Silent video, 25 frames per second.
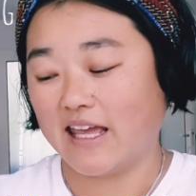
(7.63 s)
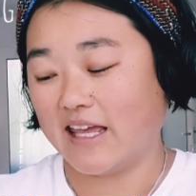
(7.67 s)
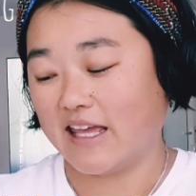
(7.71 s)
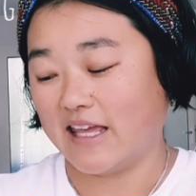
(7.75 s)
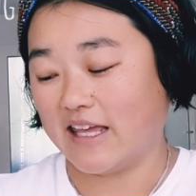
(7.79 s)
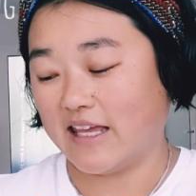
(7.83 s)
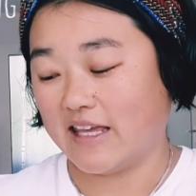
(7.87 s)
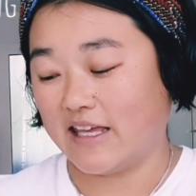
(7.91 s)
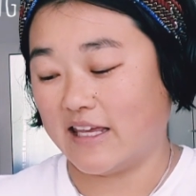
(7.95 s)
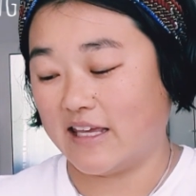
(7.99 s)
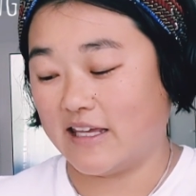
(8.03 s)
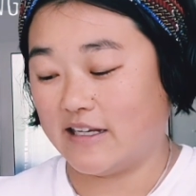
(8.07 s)

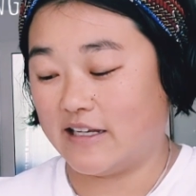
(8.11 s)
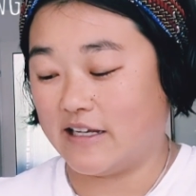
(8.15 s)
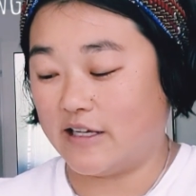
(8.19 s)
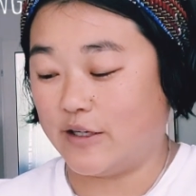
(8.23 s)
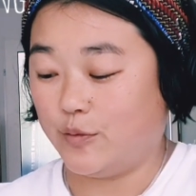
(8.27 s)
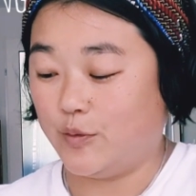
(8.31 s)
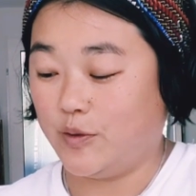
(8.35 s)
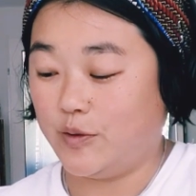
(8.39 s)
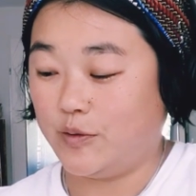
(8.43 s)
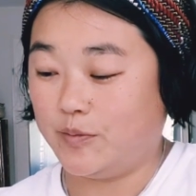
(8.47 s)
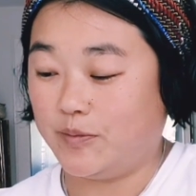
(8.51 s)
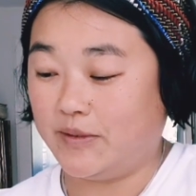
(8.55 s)
And I
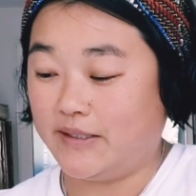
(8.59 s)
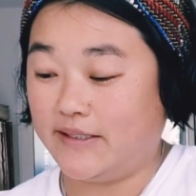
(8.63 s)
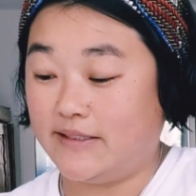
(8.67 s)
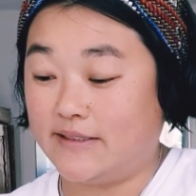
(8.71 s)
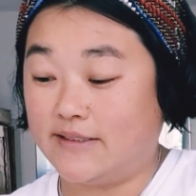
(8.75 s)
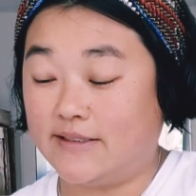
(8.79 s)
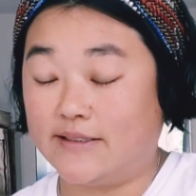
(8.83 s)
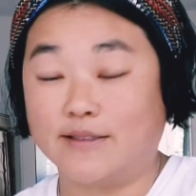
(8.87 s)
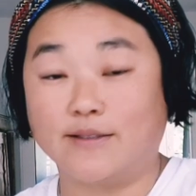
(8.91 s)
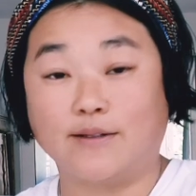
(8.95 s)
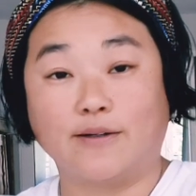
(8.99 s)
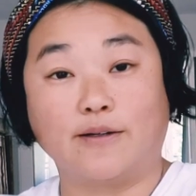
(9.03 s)
will be
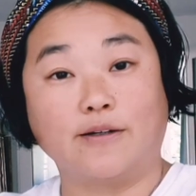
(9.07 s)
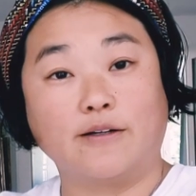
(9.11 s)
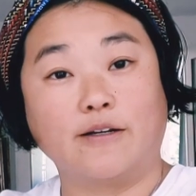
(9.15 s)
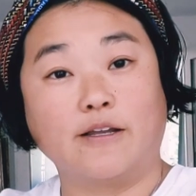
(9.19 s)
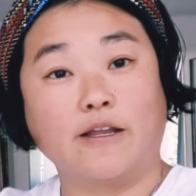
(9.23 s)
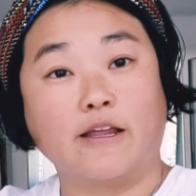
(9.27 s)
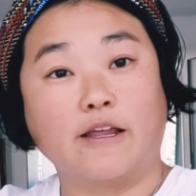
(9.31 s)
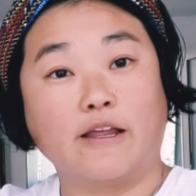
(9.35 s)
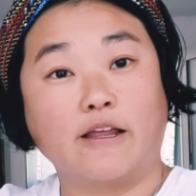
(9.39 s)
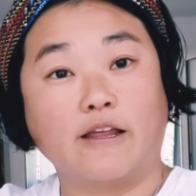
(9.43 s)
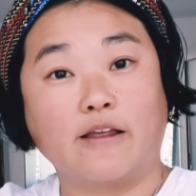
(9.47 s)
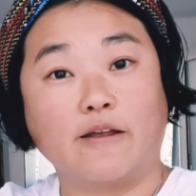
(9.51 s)

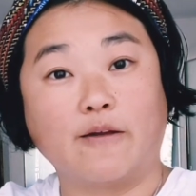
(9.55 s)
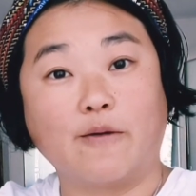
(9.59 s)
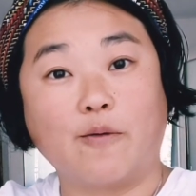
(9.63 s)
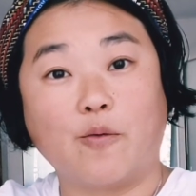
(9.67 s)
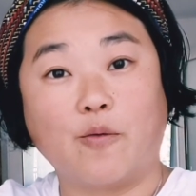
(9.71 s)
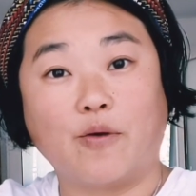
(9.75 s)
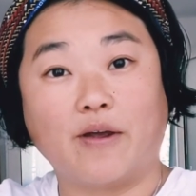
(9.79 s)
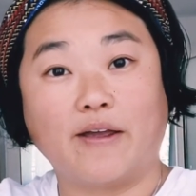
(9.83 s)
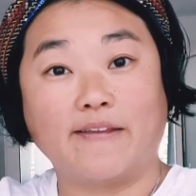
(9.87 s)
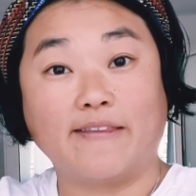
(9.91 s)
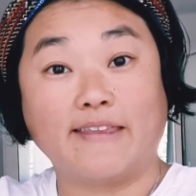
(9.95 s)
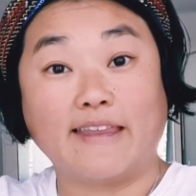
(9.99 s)
starting
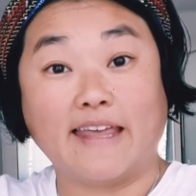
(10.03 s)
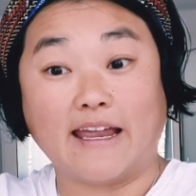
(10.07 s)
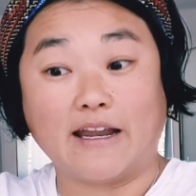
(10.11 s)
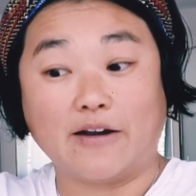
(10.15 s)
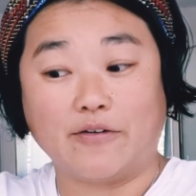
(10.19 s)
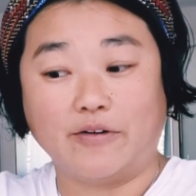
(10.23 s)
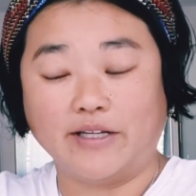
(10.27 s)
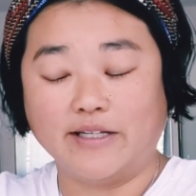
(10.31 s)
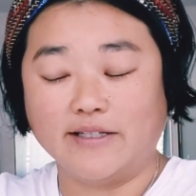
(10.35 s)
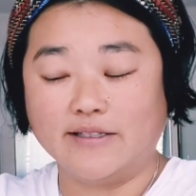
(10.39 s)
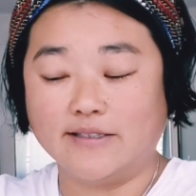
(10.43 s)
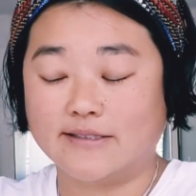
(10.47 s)
with
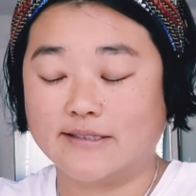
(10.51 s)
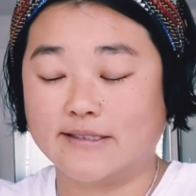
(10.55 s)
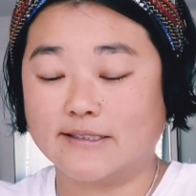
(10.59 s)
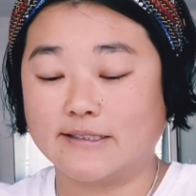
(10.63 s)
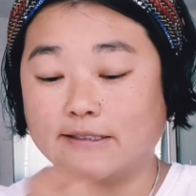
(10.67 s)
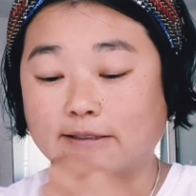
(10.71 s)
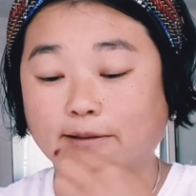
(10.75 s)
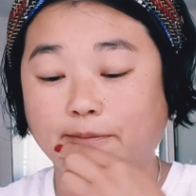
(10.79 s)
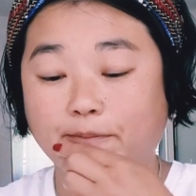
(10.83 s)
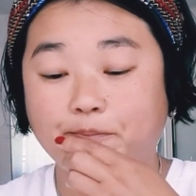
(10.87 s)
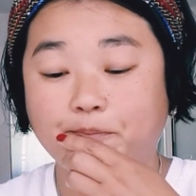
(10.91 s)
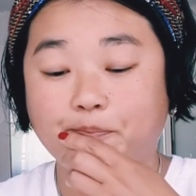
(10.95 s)
Aries.